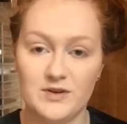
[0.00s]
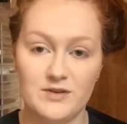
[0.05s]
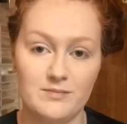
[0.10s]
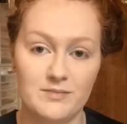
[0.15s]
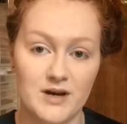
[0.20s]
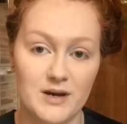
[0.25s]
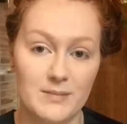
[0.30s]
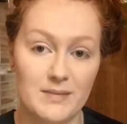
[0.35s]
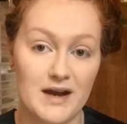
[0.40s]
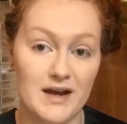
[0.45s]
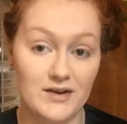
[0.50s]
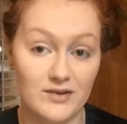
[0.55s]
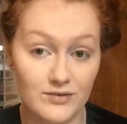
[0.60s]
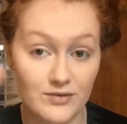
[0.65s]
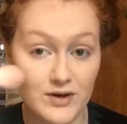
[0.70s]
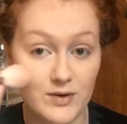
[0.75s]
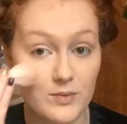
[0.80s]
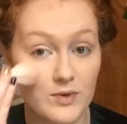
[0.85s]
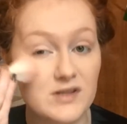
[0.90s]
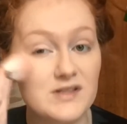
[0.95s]
with my MAC
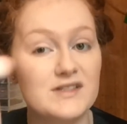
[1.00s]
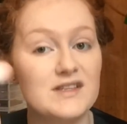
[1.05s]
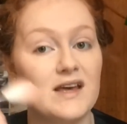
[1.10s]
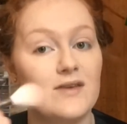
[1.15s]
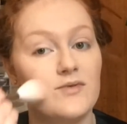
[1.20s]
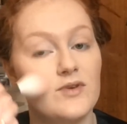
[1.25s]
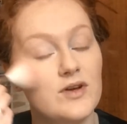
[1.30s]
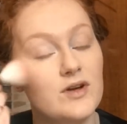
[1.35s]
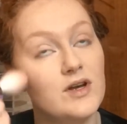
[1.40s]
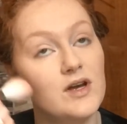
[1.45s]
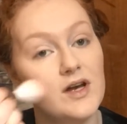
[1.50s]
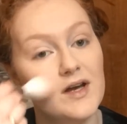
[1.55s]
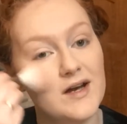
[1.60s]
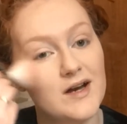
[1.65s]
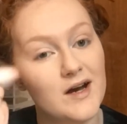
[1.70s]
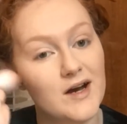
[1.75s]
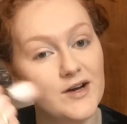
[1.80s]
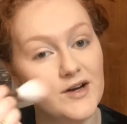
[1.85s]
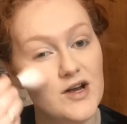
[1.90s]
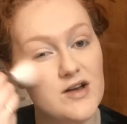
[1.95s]
317.
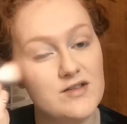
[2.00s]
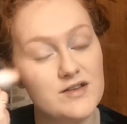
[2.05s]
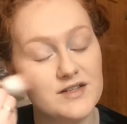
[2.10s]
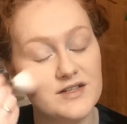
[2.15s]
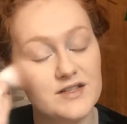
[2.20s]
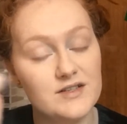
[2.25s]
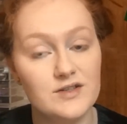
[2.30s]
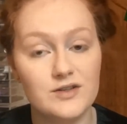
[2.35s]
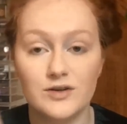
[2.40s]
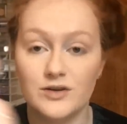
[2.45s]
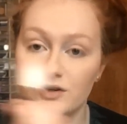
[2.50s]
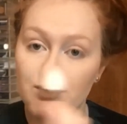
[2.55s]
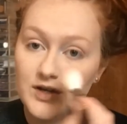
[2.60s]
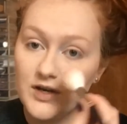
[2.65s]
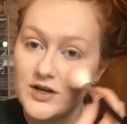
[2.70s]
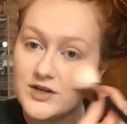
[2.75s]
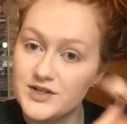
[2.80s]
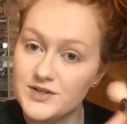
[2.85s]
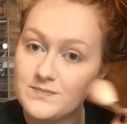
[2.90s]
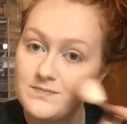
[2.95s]
I know this is not
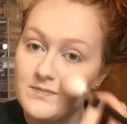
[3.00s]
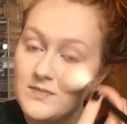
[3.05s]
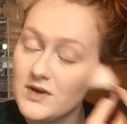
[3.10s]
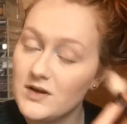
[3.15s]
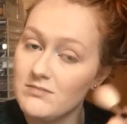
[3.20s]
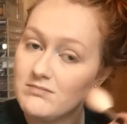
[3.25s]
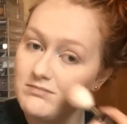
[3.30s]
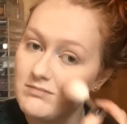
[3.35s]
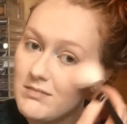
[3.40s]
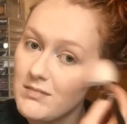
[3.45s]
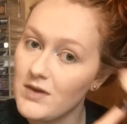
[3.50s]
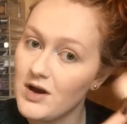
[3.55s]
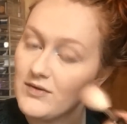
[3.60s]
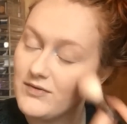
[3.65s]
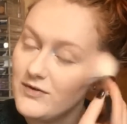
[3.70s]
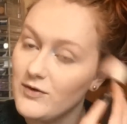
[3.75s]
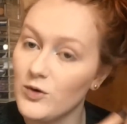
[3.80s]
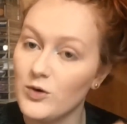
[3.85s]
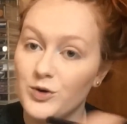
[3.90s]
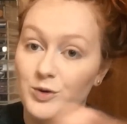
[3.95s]
a
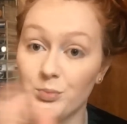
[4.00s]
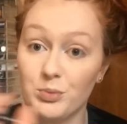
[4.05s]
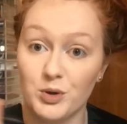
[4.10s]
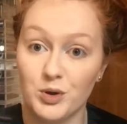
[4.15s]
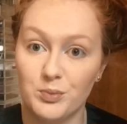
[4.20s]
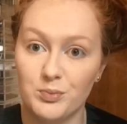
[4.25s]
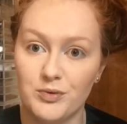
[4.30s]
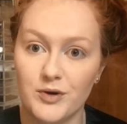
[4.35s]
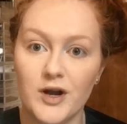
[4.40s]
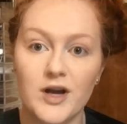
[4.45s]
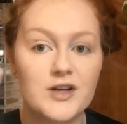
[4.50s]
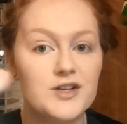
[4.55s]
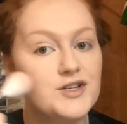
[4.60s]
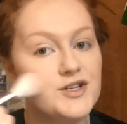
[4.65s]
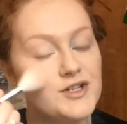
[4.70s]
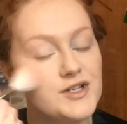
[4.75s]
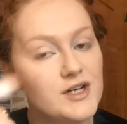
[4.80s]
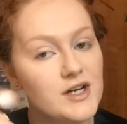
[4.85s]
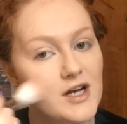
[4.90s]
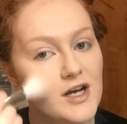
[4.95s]
affordable
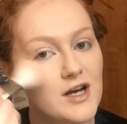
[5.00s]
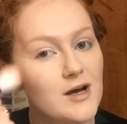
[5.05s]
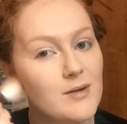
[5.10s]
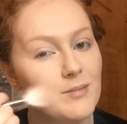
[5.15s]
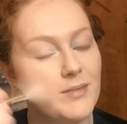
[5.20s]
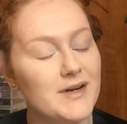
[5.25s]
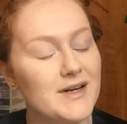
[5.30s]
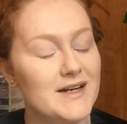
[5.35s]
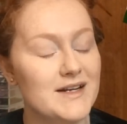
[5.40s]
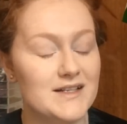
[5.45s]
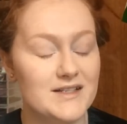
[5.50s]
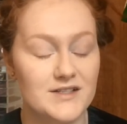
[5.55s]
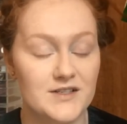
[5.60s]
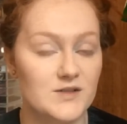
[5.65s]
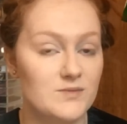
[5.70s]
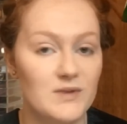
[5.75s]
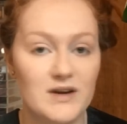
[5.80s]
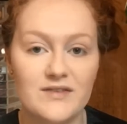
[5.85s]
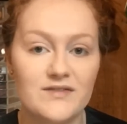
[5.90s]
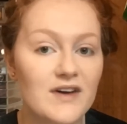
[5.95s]
brush, but it is
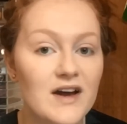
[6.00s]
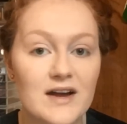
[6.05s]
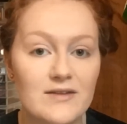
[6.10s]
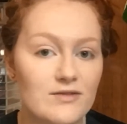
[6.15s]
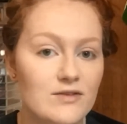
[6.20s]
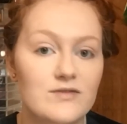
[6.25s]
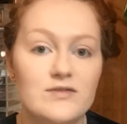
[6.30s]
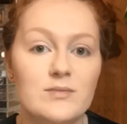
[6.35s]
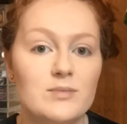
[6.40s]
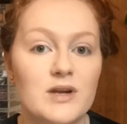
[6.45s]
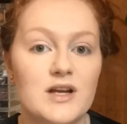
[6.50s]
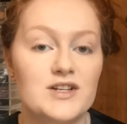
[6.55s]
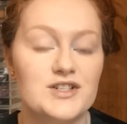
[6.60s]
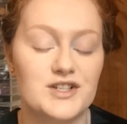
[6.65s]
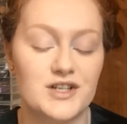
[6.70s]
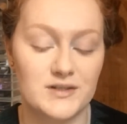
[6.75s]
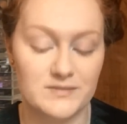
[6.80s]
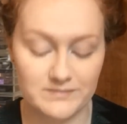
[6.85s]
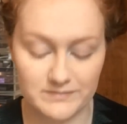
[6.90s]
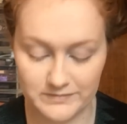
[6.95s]
just my favourite for
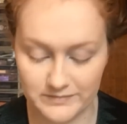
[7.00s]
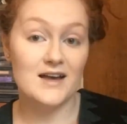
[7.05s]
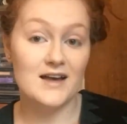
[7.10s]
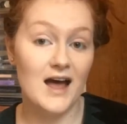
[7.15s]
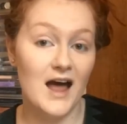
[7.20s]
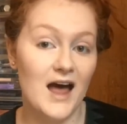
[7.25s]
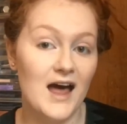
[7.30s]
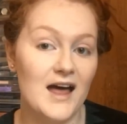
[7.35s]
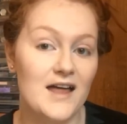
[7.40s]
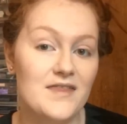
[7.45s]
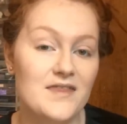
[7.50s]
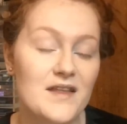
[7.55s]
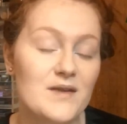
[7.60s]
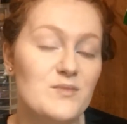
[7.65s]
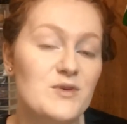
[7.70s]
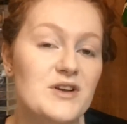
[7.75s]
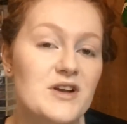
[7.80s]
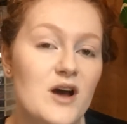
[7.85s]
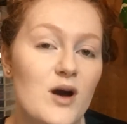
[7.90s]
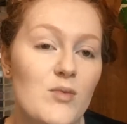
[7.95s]
blusher. And then
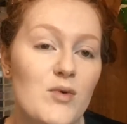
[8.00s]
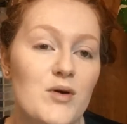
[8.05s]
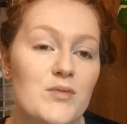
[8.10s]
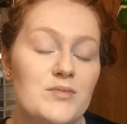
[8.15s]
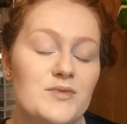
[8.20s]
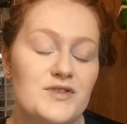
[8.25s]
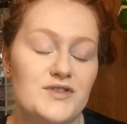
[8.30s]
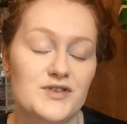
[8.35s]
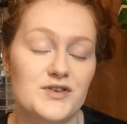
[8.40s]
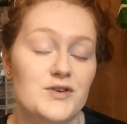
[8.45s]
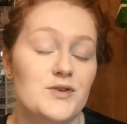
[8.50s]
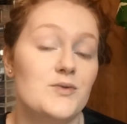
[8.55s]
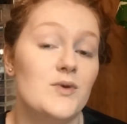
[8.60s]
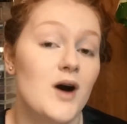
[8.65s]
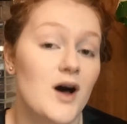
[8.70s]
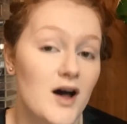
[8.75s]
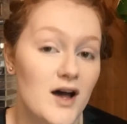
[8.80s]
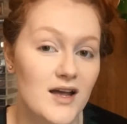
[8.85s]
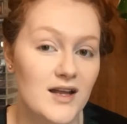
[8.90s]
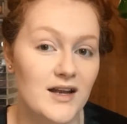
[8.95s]
we come on to
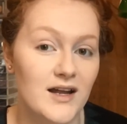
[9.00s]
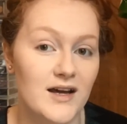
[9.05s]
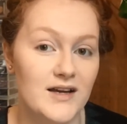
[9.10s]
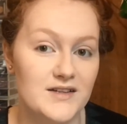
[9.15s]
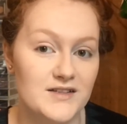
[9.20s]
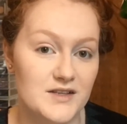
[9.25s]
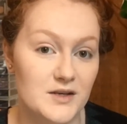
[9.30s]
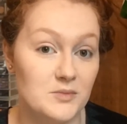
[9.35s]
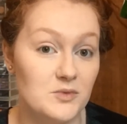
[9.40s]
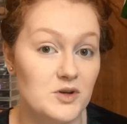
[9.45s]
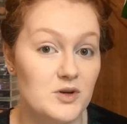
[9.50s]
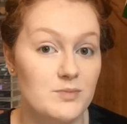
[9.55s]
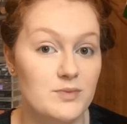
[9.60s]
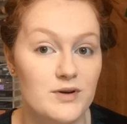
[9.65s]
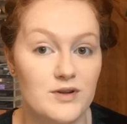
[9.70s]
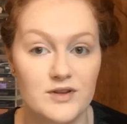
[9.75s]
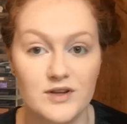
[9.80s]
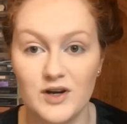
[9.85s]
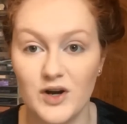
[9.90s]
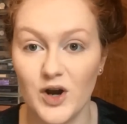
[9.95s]
highlights. So I'm going to
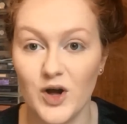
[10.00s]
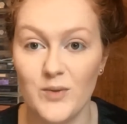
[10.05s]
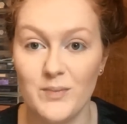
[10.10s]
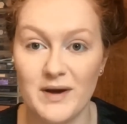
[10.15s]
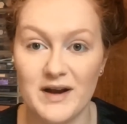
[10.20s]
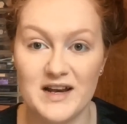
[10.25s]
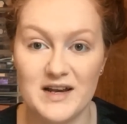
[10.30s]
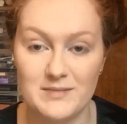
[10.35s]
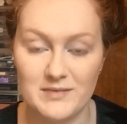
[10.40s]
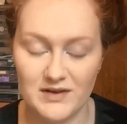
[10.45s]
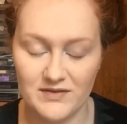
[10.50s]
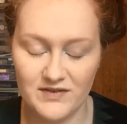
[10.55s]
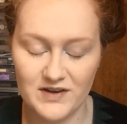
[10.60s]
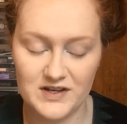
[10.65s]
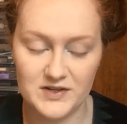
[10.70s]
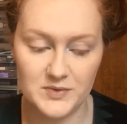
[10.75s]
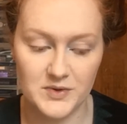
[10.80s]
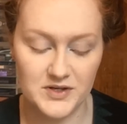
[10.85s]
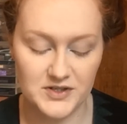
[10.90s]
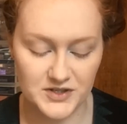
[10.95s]
put the glow back in my
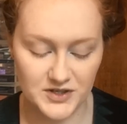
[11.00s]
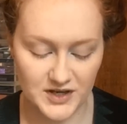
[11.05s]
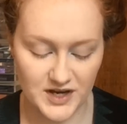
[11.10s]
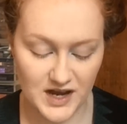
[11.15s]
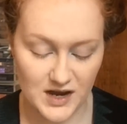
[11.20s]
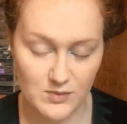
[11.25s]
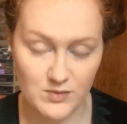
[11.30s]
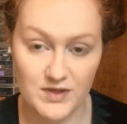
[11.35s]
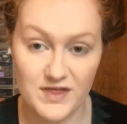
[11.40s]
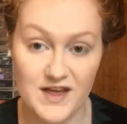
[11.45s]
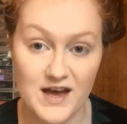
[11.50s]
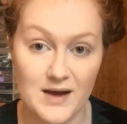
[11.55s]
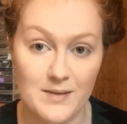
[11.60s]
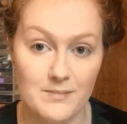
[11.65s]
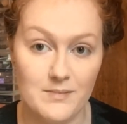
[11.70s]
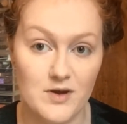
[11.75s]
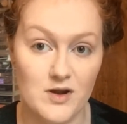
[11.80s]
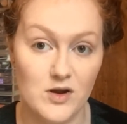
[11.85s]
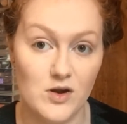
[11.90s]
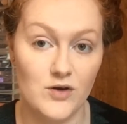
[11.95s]
face where I took it out with that
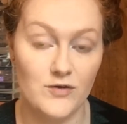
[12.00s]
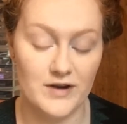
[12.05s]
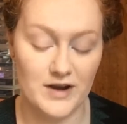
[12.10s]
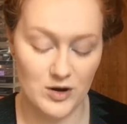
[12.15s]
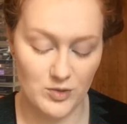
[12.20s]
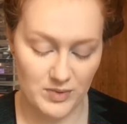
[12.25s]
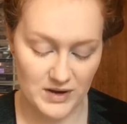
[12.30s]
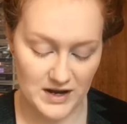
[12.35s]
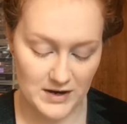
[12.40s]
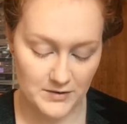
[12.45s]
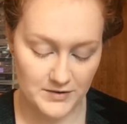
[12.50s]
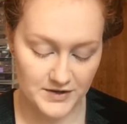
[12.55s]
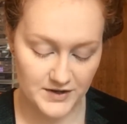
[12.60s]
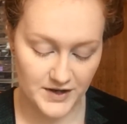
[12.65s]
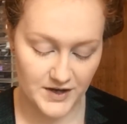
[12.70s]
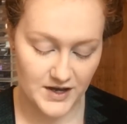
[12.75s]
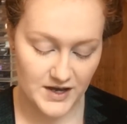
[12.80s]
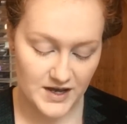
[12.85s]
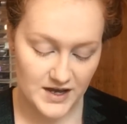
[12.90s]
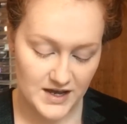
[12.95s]
L'Oreal
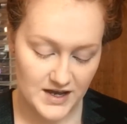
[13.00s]
powder.